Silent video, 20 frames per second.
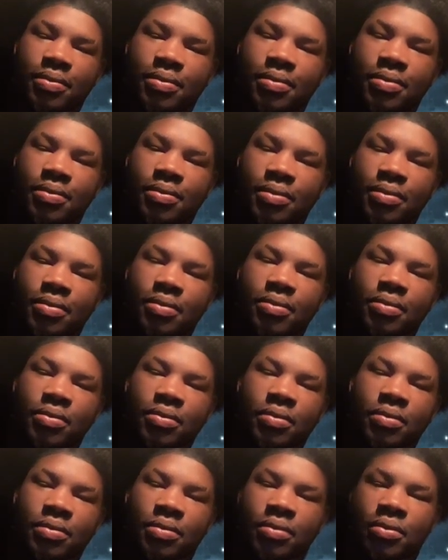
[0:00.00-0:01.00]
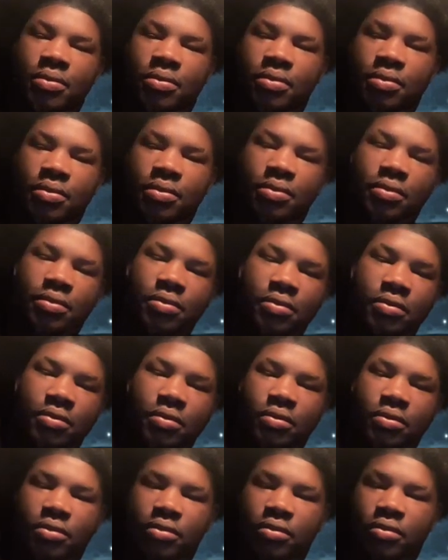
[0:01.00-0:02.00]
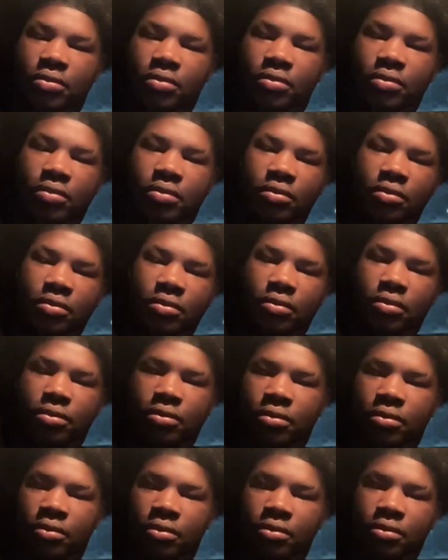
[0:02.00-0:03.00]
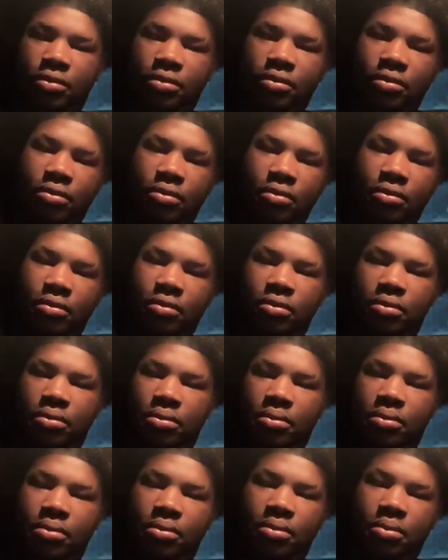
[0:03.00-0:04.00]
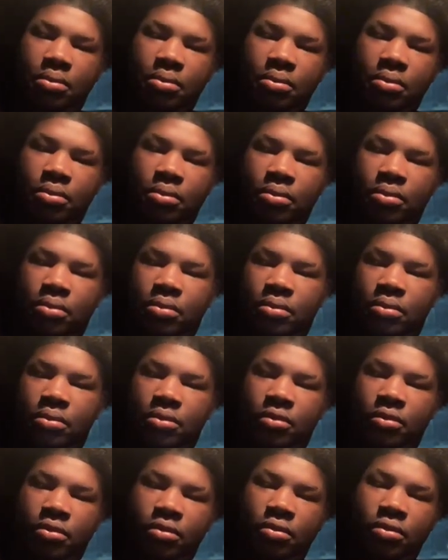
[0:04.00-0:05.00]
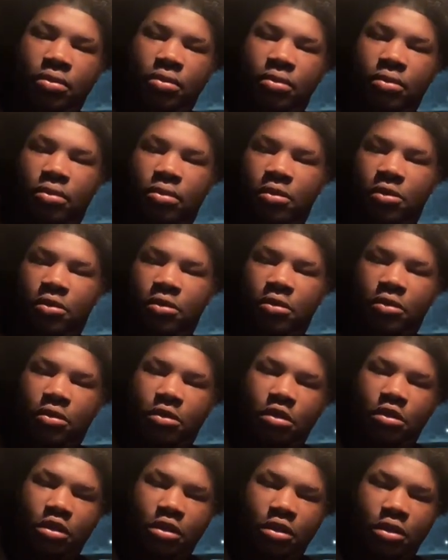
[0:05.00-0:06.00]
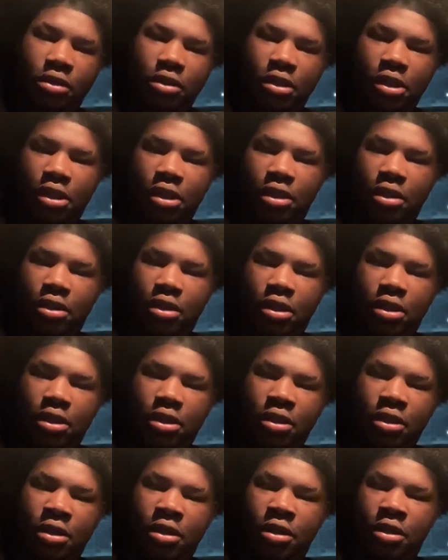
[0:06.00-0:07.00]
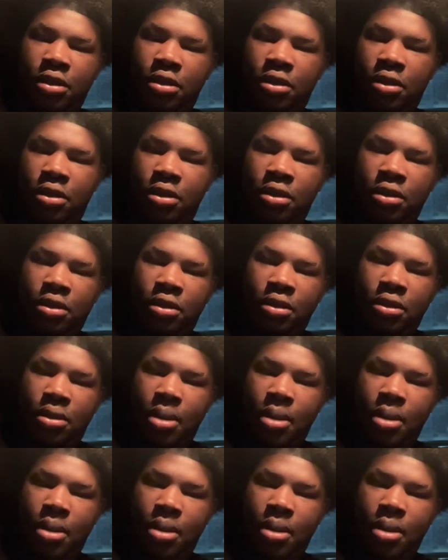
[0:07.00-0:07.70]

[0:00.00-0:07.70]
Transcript: (no one is talking)